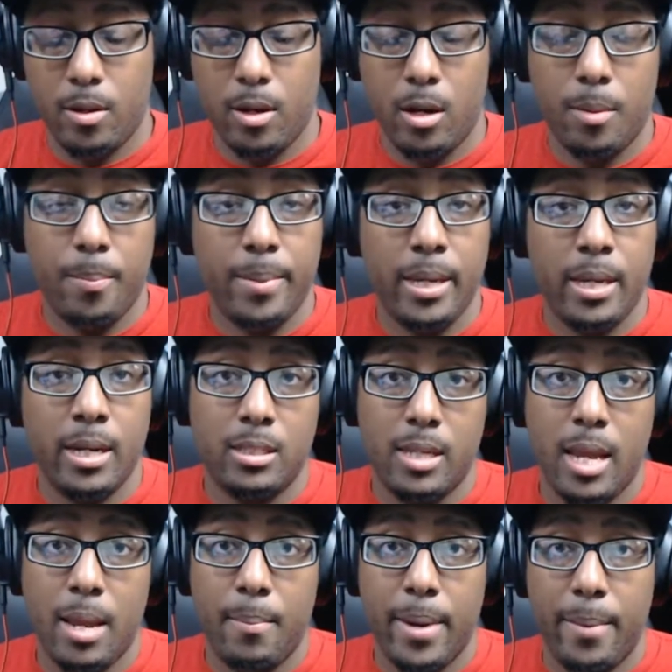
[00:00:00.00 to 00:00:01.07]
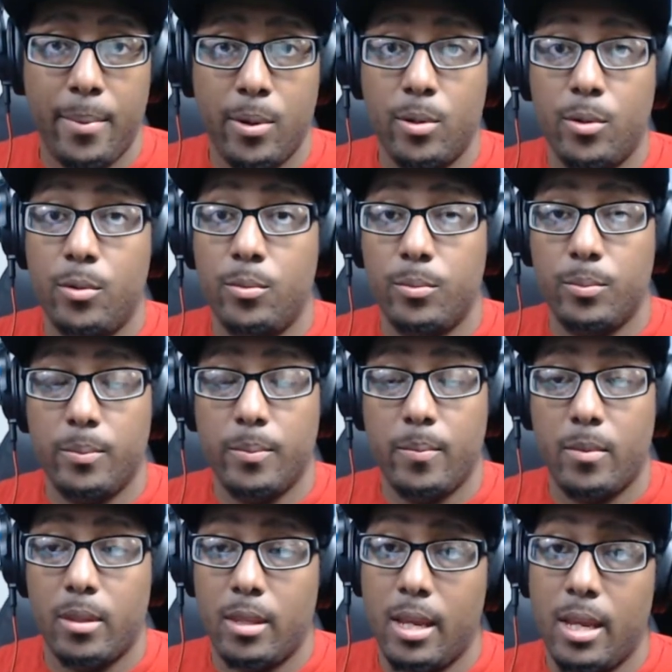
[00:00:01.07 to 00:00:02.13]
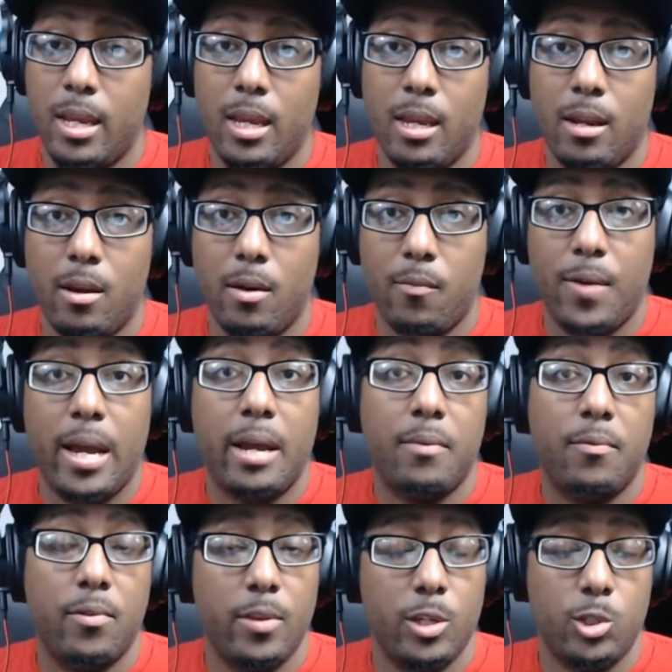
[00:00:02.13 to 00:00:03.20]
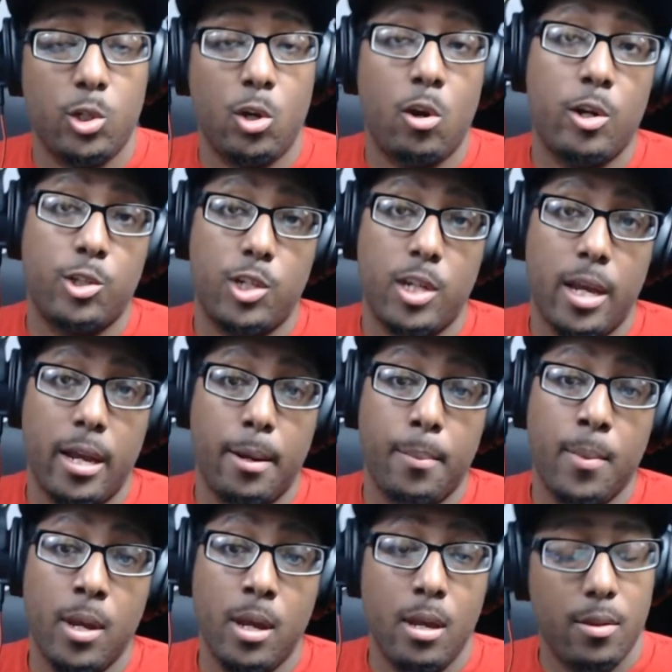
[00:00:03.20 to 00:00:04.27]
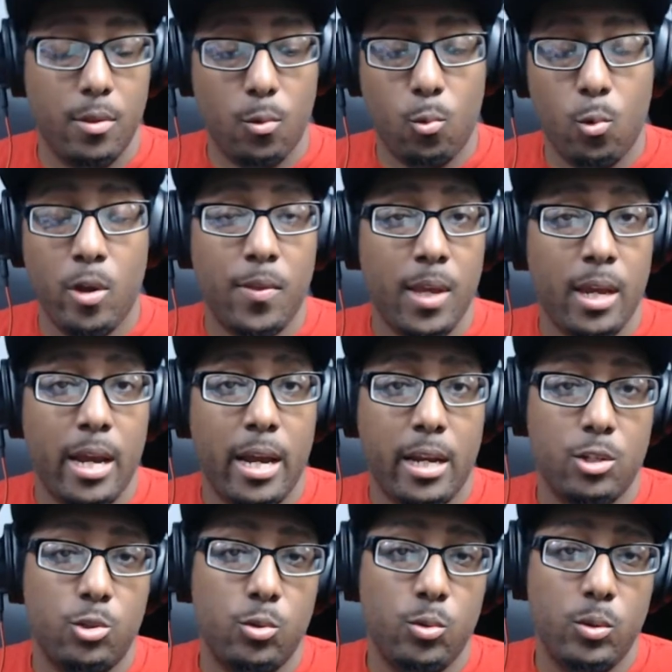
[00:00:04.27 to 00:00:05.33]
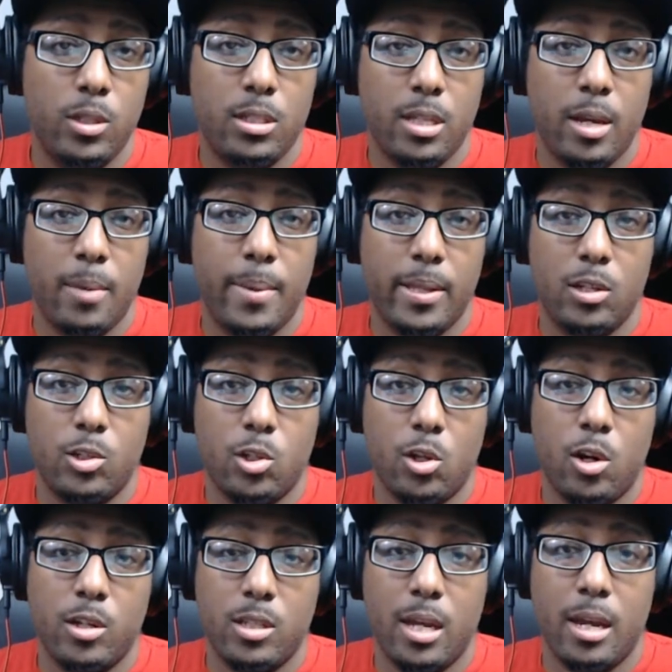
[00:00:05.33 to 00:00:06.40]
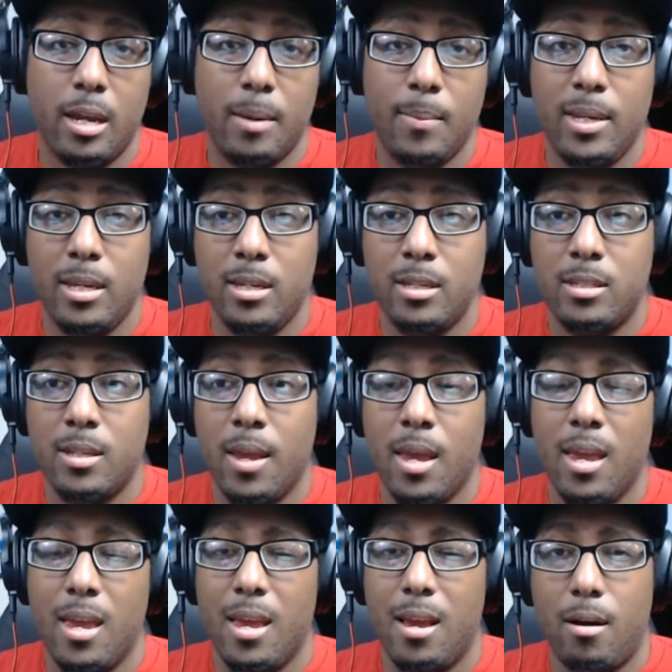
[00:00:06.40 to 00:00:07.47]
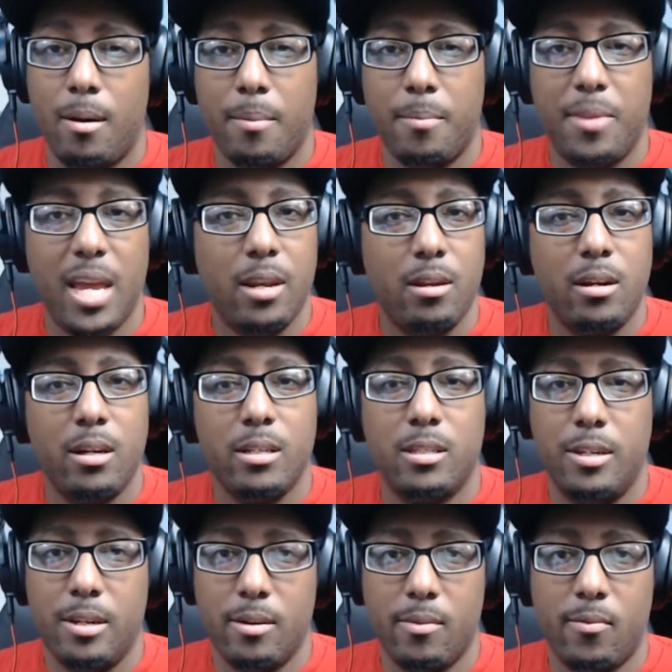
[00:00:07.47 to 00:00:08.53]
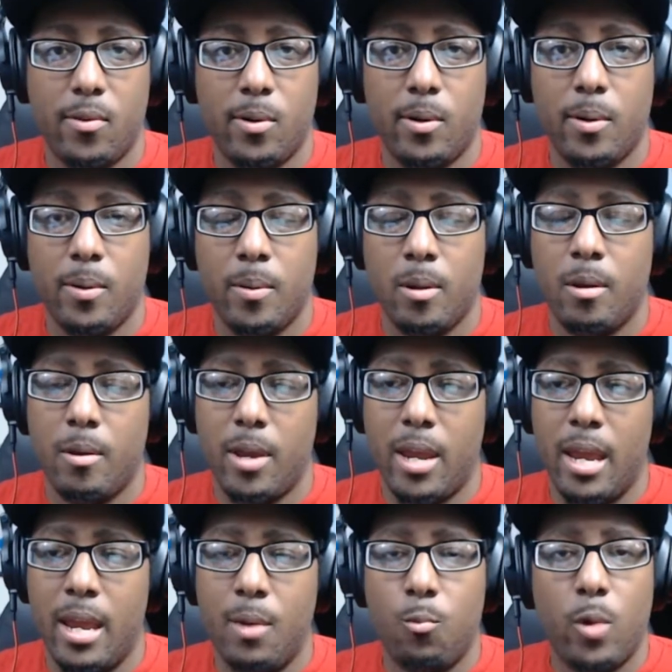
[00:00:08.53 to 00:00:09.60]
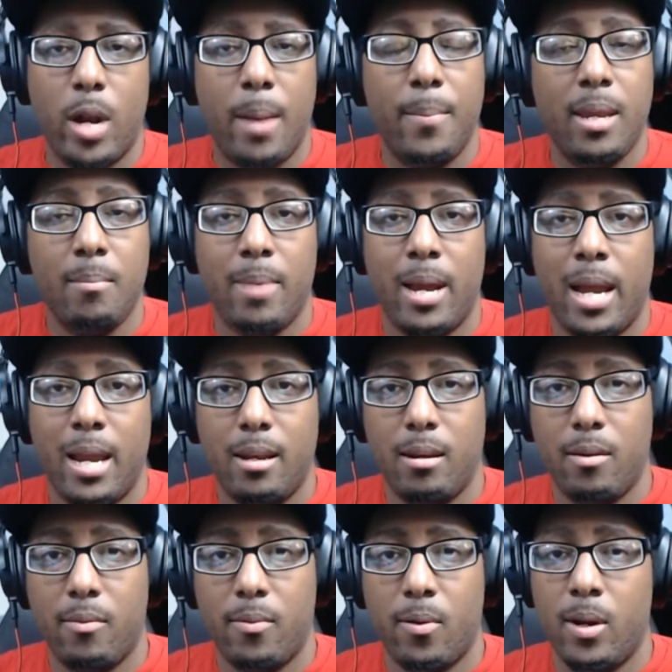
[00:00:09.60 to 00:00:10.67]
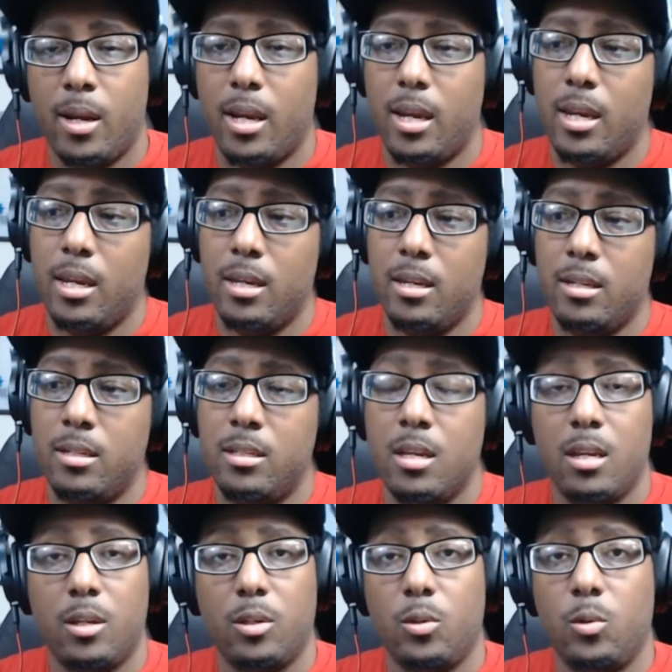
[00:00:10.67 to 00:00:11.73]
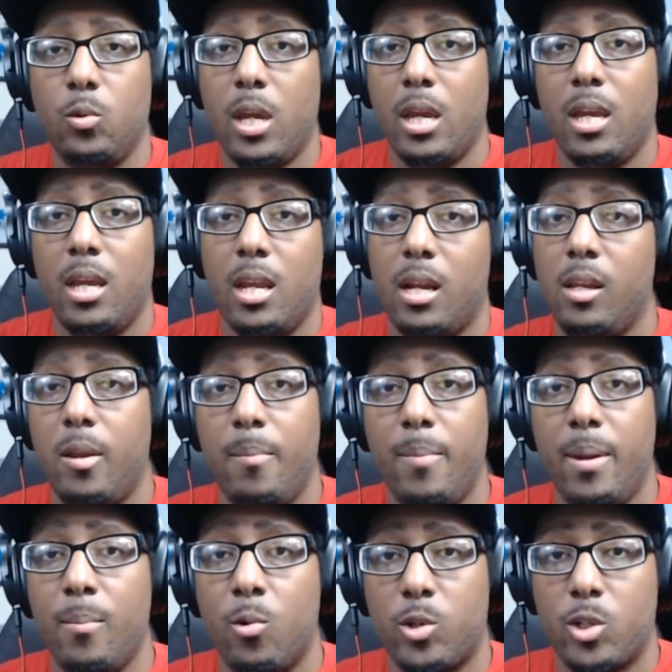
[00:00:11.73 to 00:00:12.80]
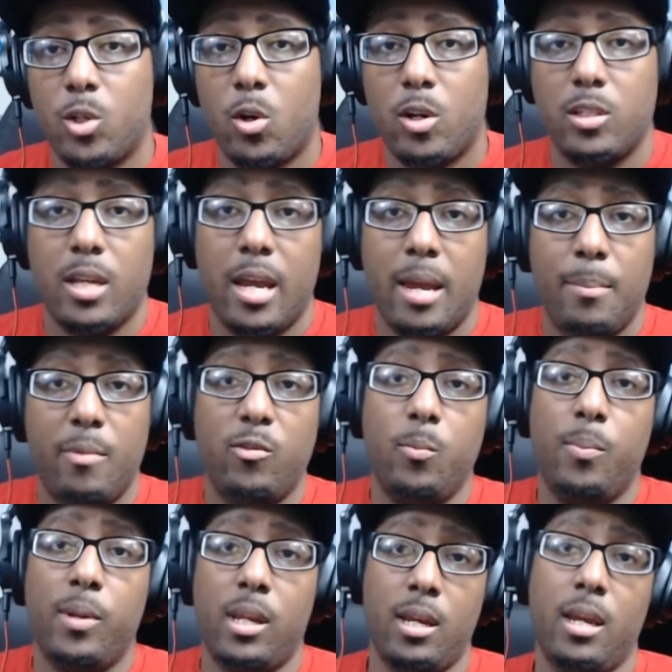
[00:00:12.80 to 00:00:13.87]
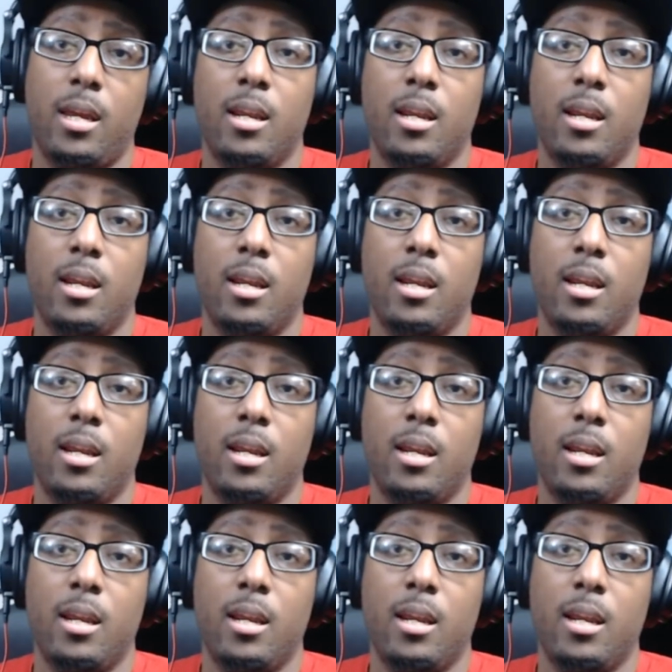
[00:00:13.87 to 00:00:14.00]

being in standby mode. They get a 5 for the charge time. The one thing I can truly say about the charge time is that does differ. And what I mean by it differing is, you can get a little bit more charge time if you play it